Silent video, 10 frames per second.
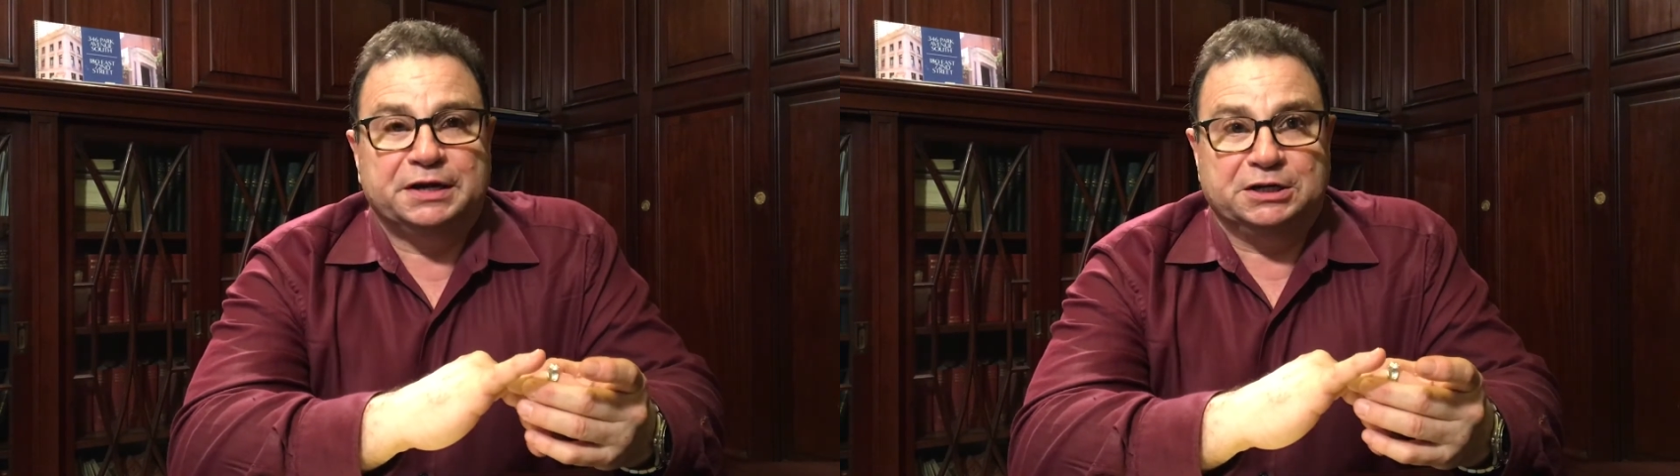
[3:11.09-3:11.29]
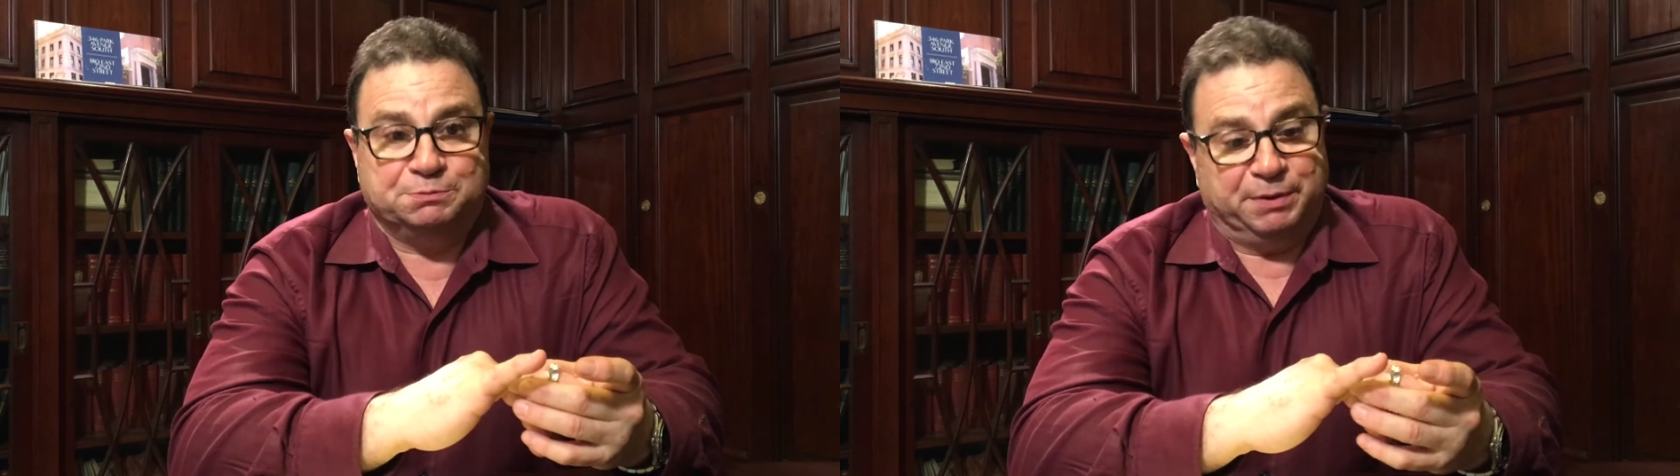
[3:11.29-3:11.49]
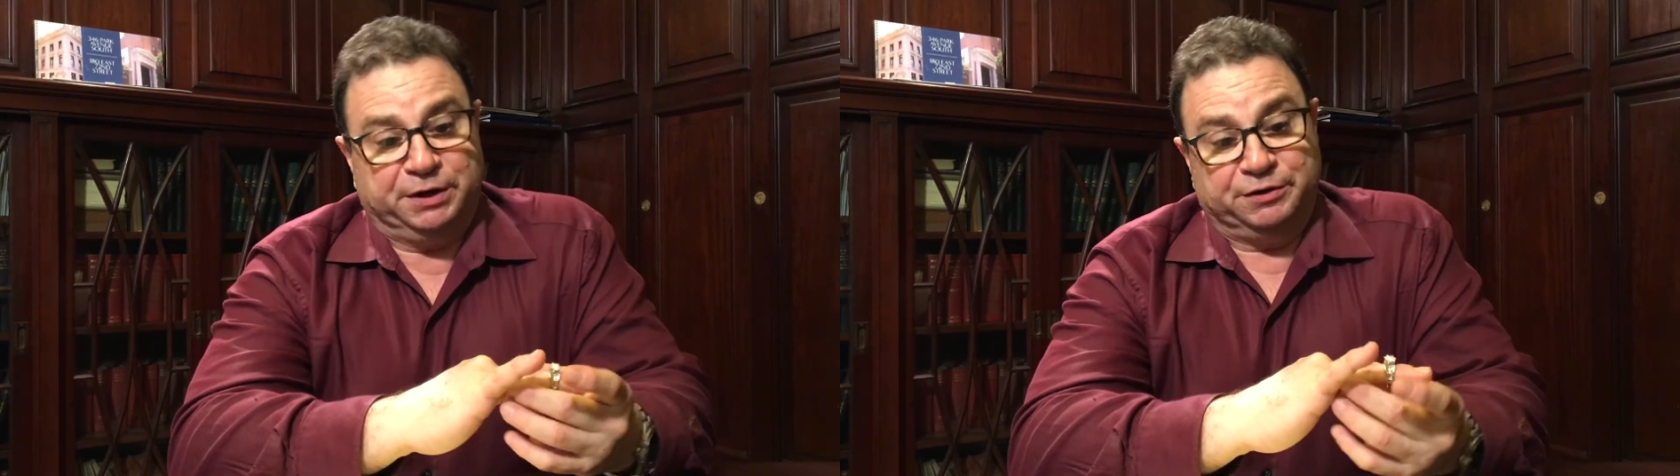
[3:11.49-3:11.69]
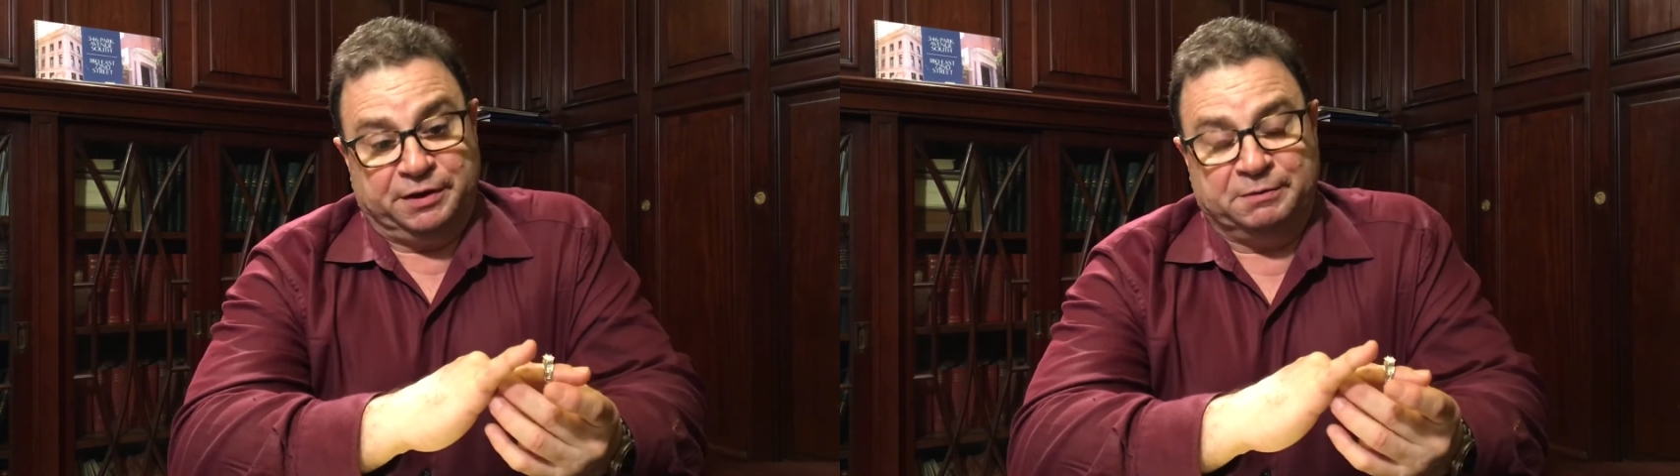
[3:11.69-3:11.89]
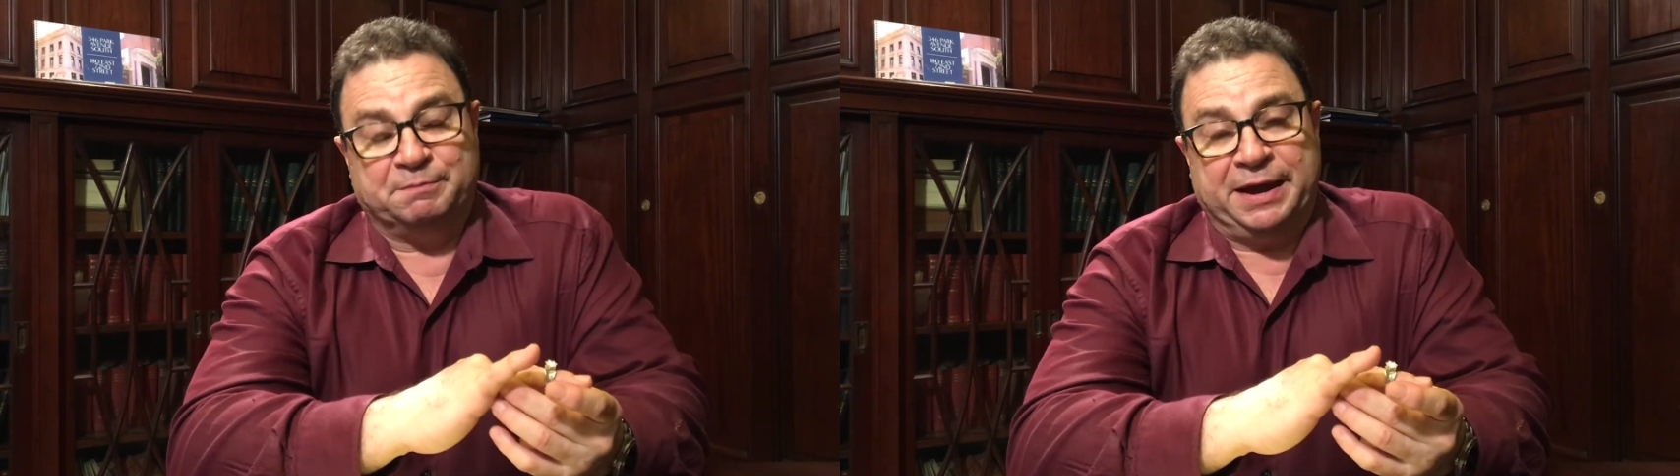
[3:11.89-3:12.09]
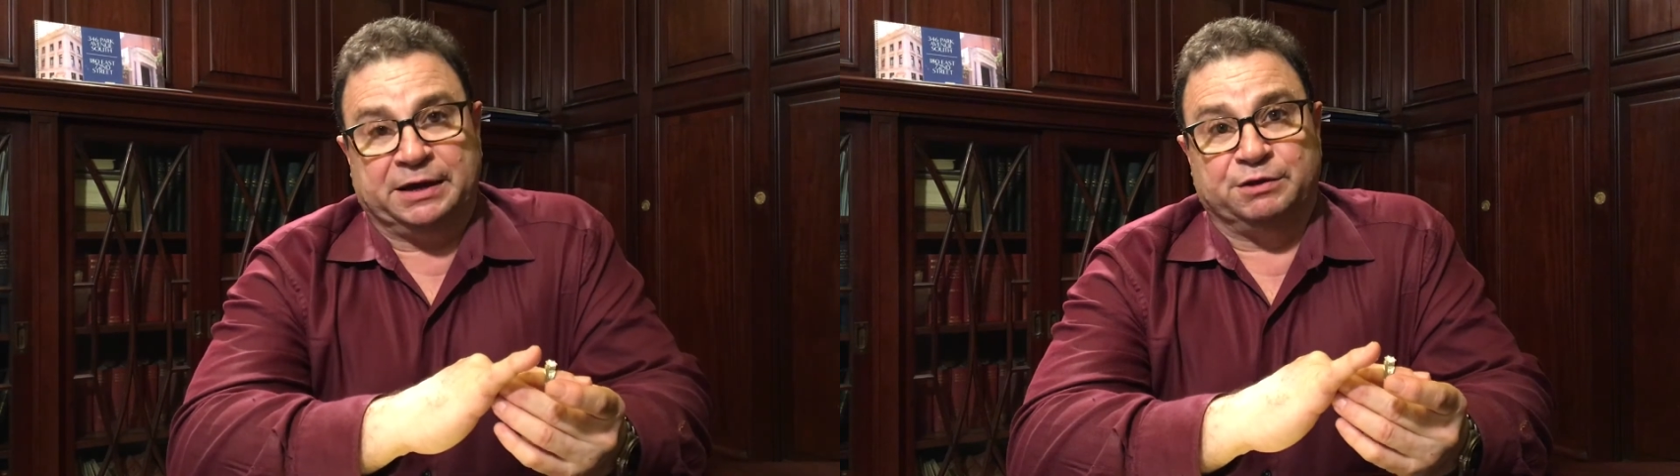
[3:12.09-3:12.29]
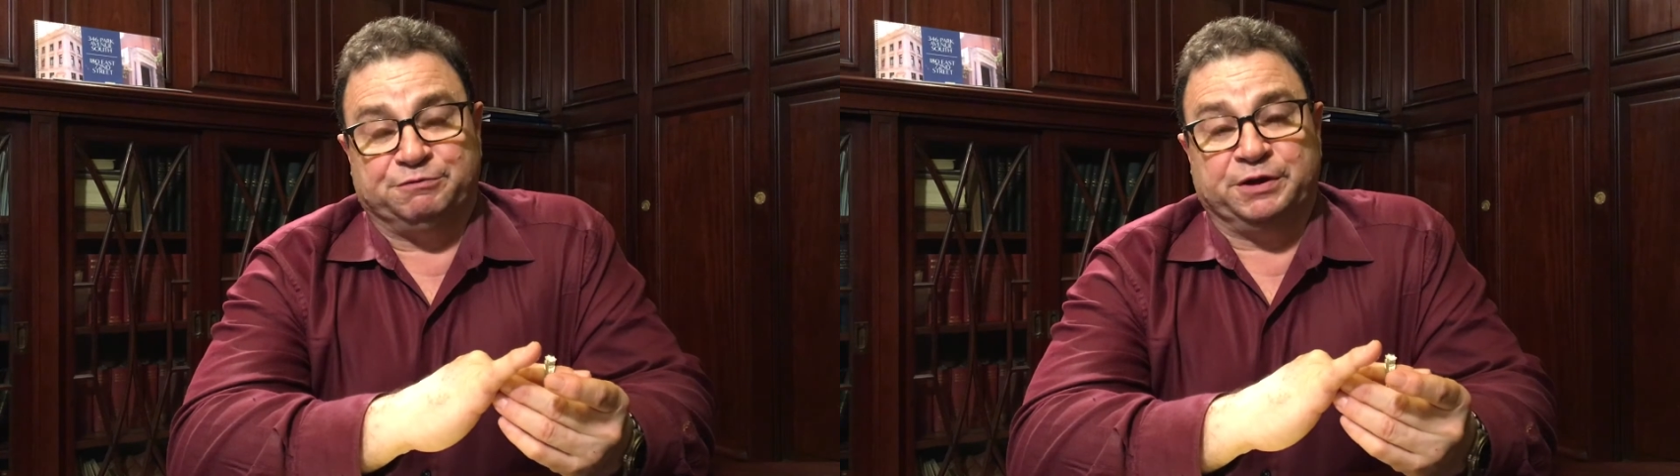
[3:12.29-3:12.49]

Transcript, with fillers: is bigger than the back of the